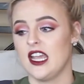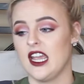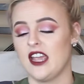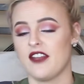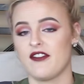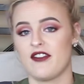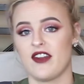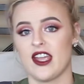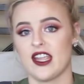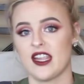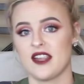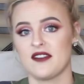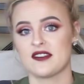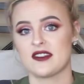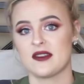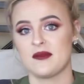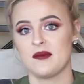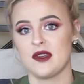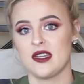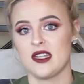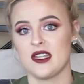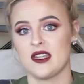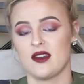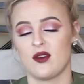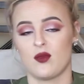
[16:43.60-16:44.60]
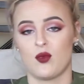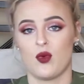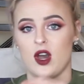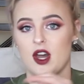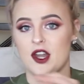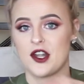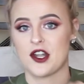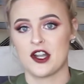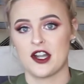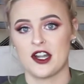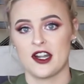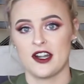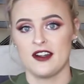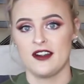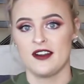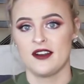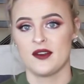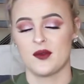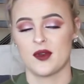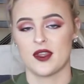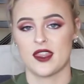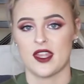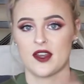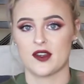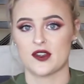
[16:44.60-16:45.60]
if I give somebody a water
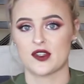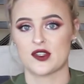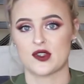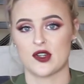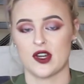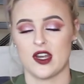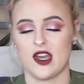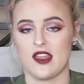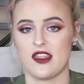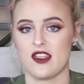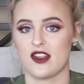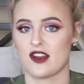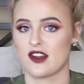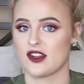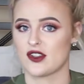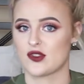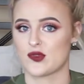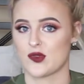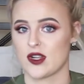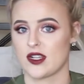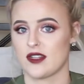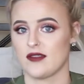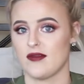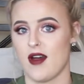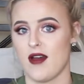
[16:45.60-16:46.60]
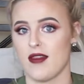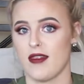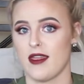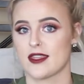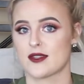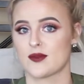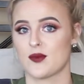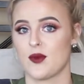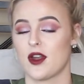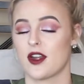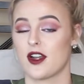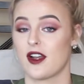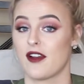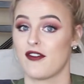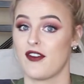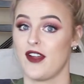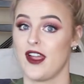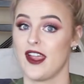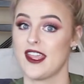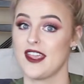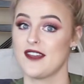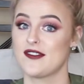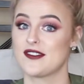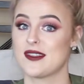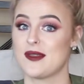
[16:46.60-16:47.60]
without a straw, they're going to drink a lot less water. If
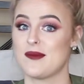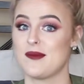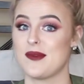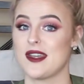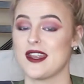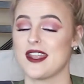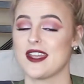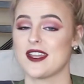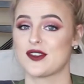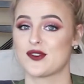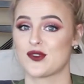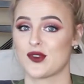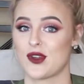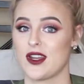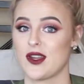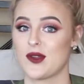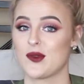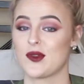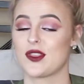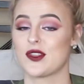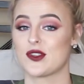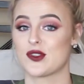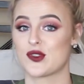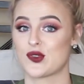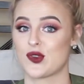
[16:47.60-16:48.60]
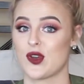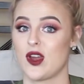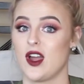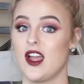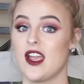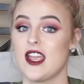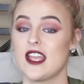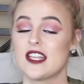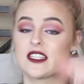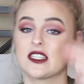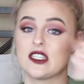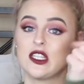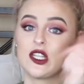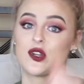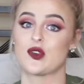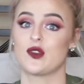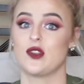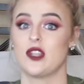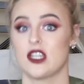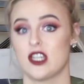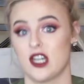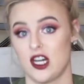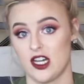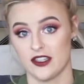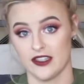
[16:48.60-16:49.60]
I give somebody a drink with a straw, it's
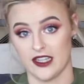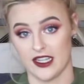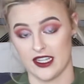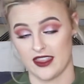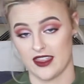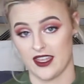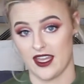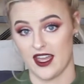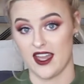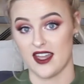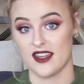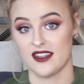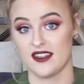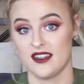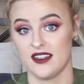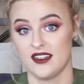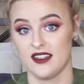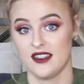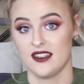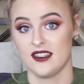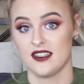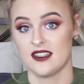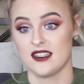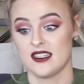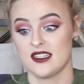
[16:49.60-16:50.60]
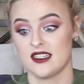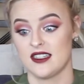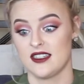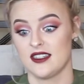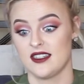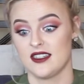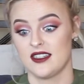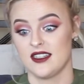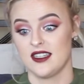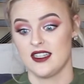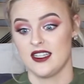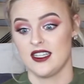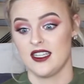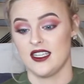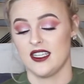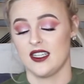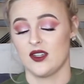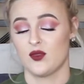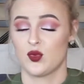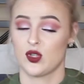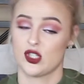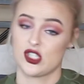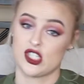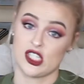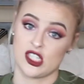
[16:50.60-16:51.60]
literally gone like that.
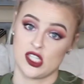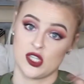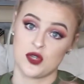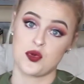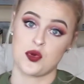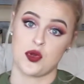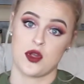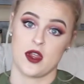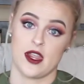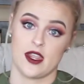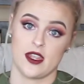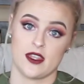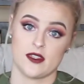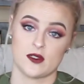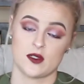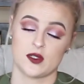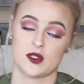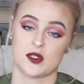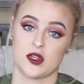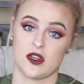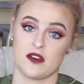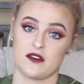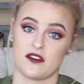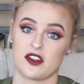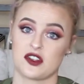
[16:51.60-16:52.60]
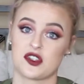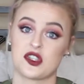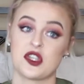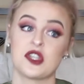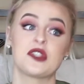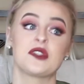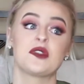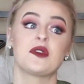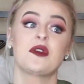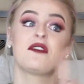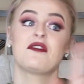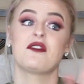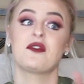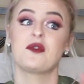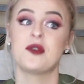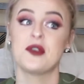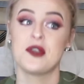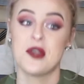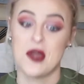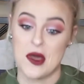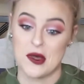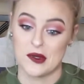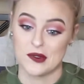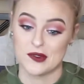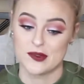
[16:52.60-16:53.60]
Which is annoying as a server, just so everyone
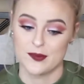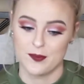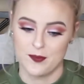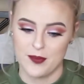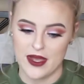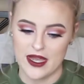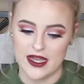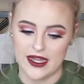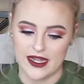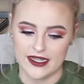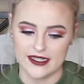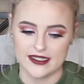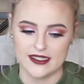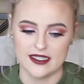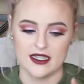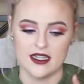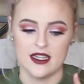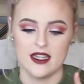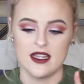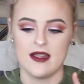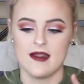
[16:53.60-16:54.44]
knows. But